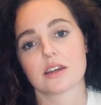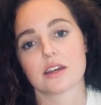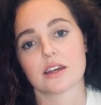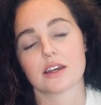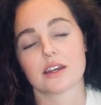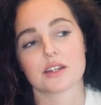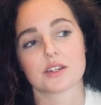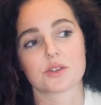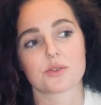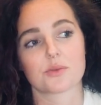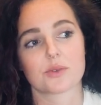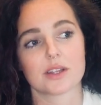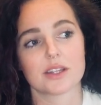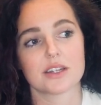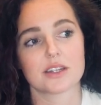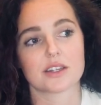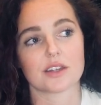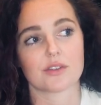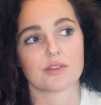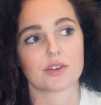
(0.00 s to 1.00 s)
it's really
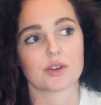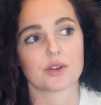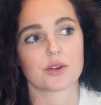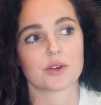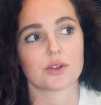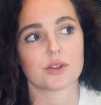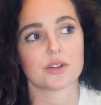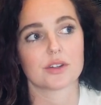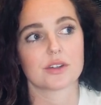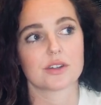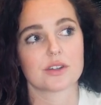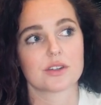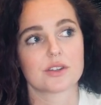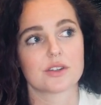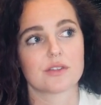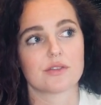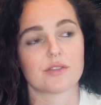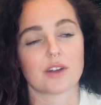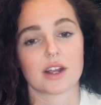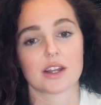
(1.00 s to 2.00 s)
difficult to
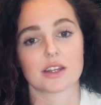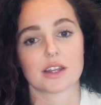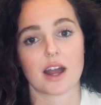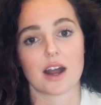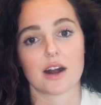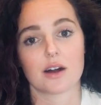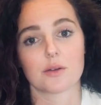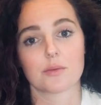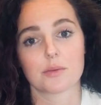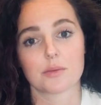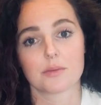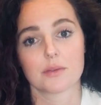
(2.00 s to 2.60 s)
find help.